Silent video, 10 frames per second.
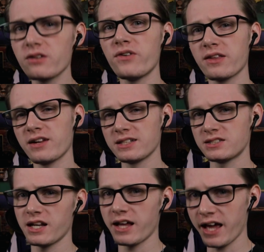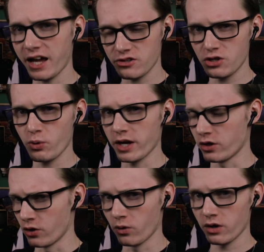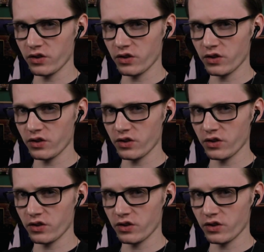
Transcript: the fact that I said I had to ignore a